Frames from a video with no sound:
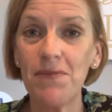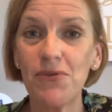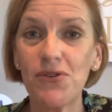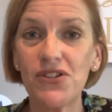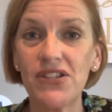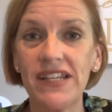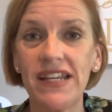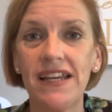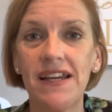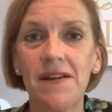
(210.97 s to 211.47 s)

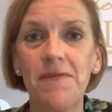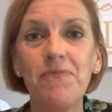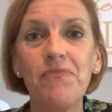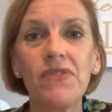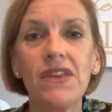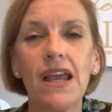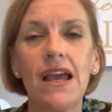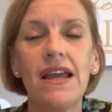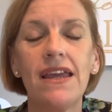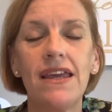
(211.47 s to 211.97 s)
7%,
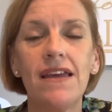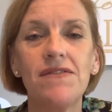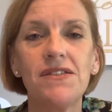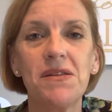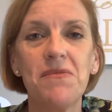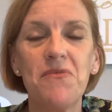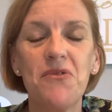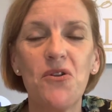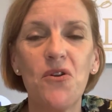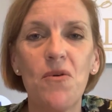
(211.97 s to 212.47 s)
gives
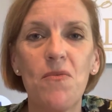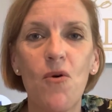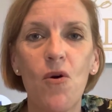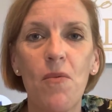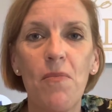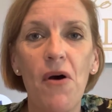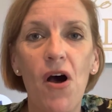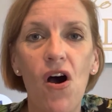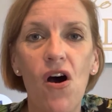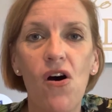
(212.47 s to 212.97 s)
them a little
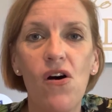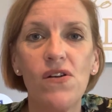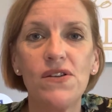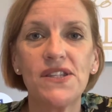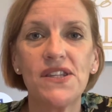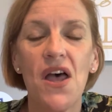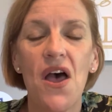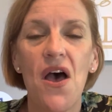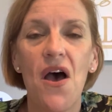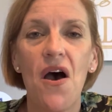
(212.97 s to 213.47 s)
more
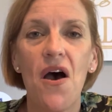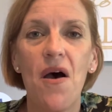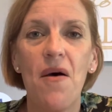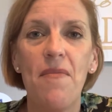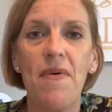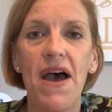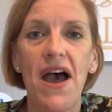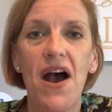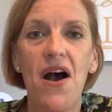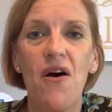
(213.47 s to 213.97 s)
pause
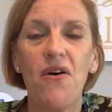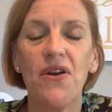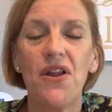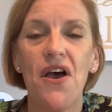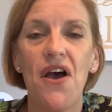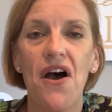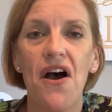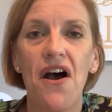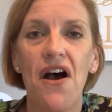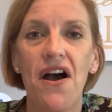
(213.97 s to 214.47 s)
about
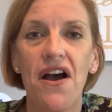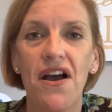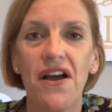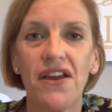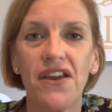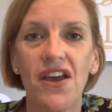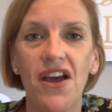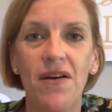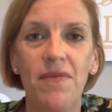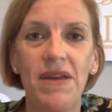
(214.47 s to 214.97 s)

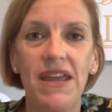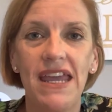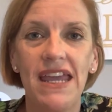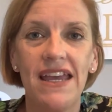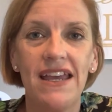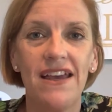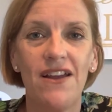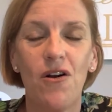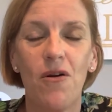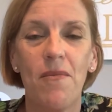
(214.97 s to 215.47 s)
uh, coming
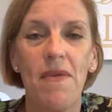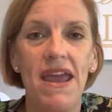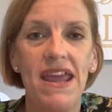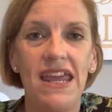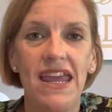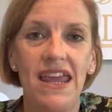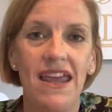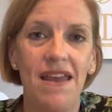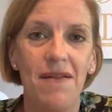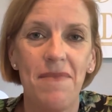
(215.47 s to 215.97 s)
in or
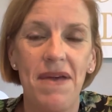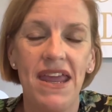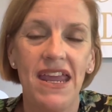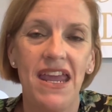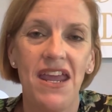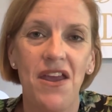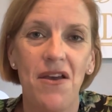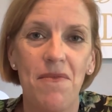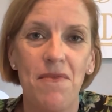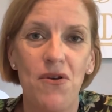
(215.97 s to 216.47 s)
making,
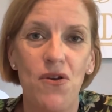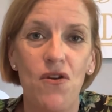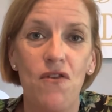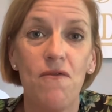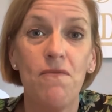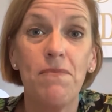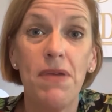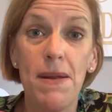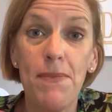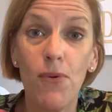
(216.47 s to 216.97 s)
making a
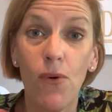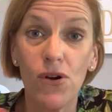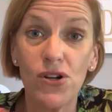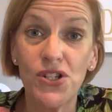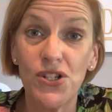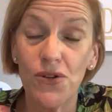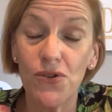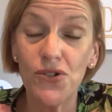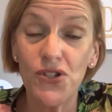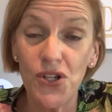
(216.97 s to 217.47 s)
move. People are
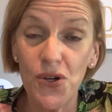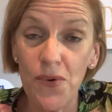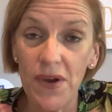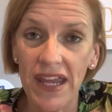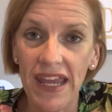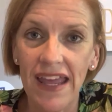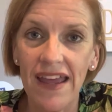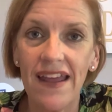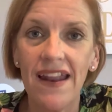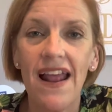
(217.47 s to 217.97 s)
still
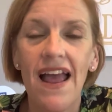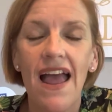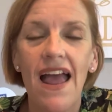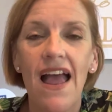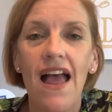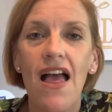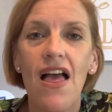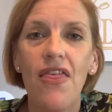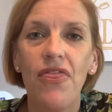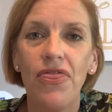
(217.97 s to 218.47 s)
doing it.
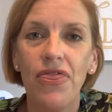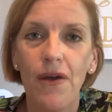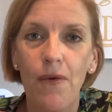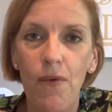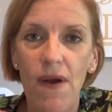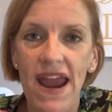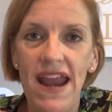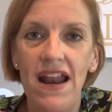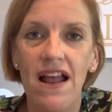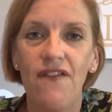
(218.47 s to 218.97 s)
The
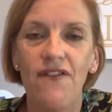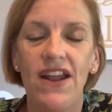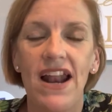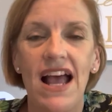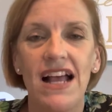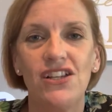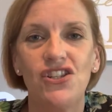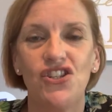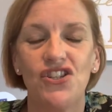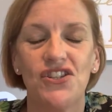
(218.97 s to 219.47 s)
rate of it
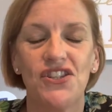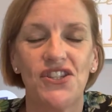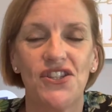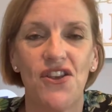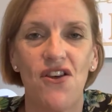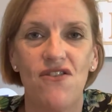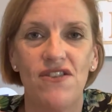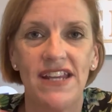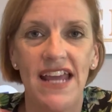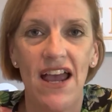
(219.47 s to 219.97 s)
has just
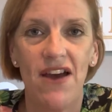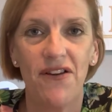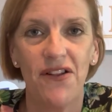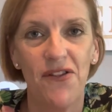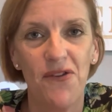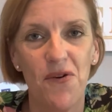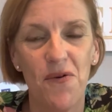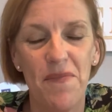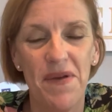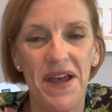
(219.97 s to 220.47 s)
slowed down
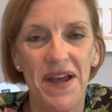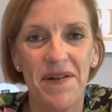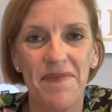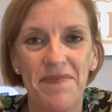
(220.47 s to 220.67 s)
a little bit.